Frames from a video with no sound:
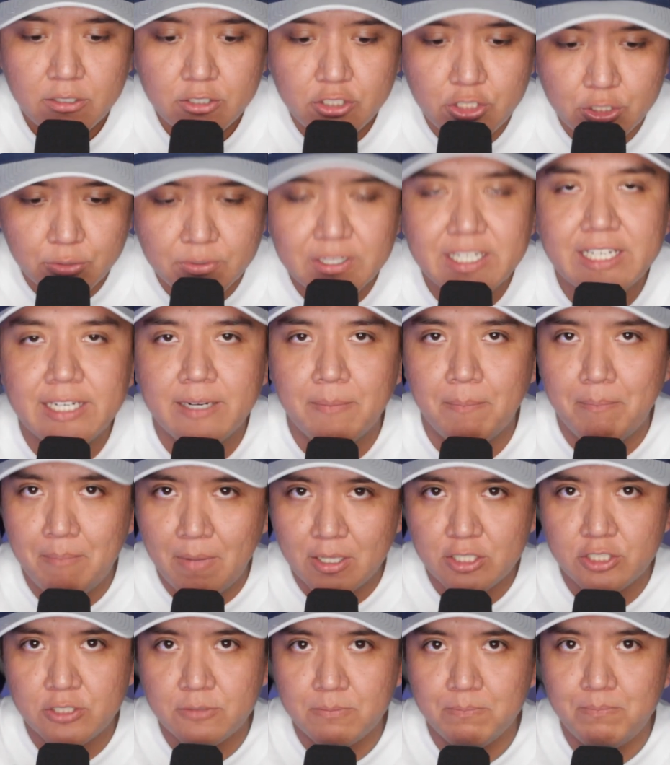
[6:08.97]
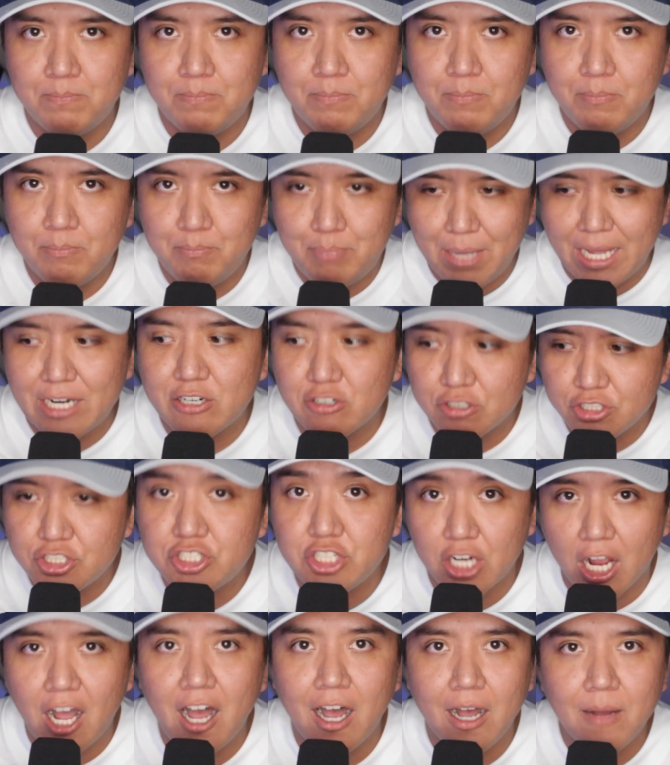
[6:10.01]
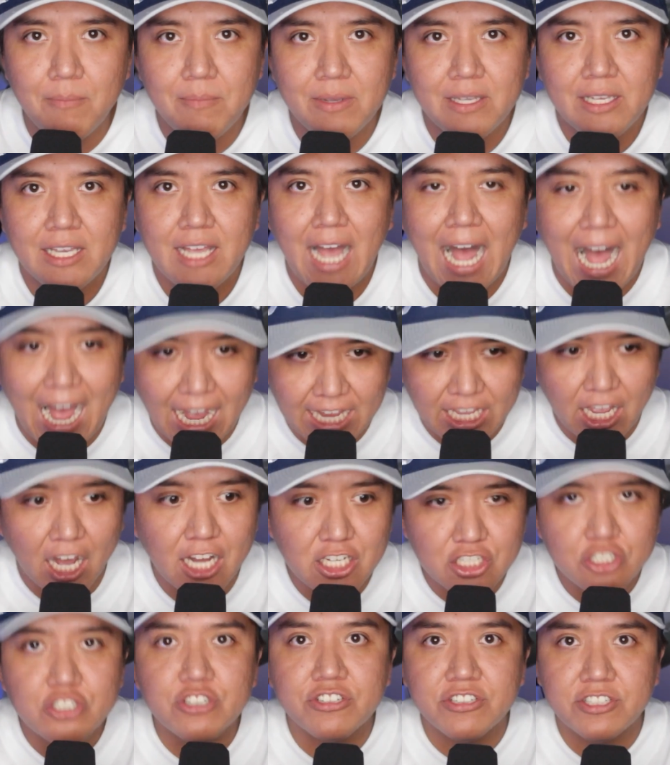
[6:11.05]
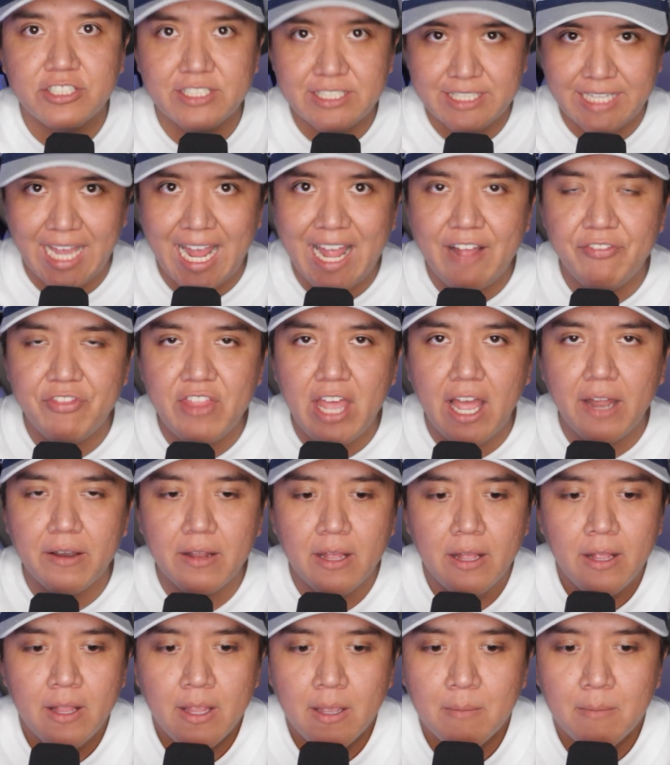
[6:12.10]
do it in a much better job. I understand that.